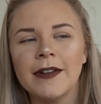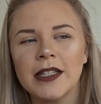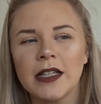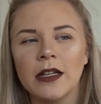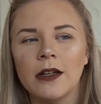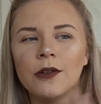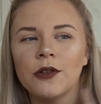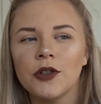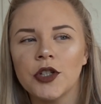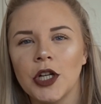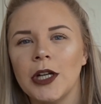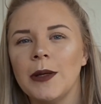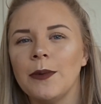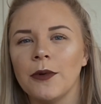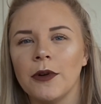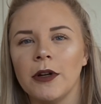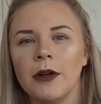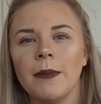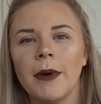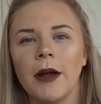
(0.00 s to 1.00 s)
It's a lot
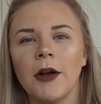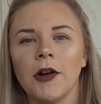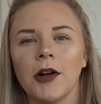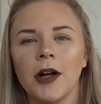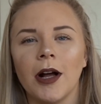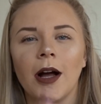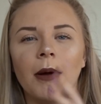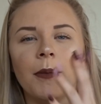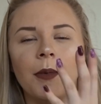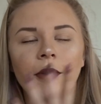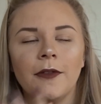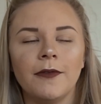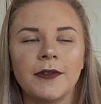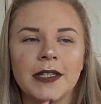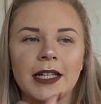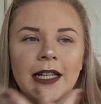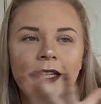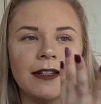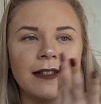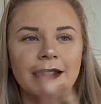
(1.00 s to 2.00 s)
cheaper in America, but
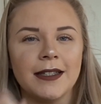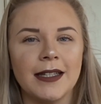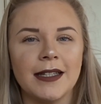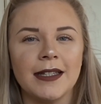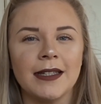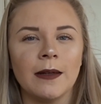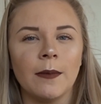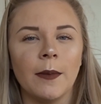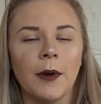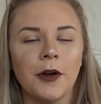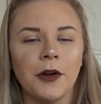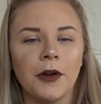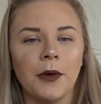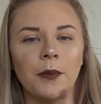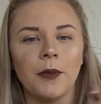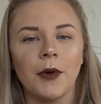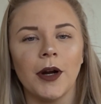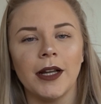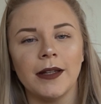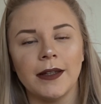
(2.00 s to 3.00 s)
obviously because this is an
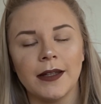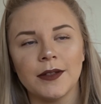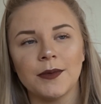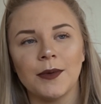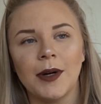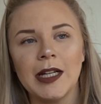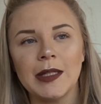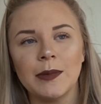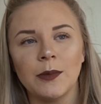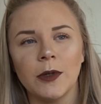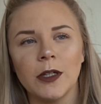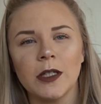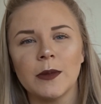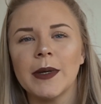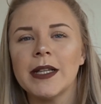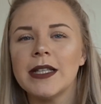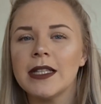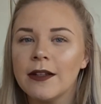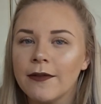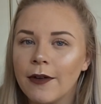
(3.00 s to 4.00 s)
American brand, that's why it's more
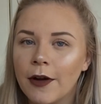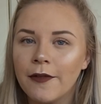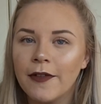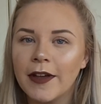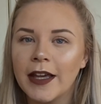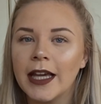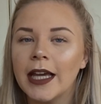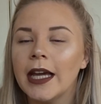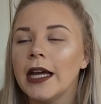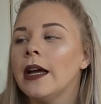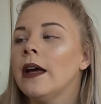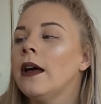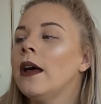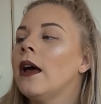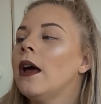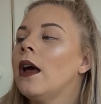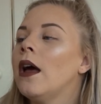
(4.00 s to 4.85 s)
expensive over here.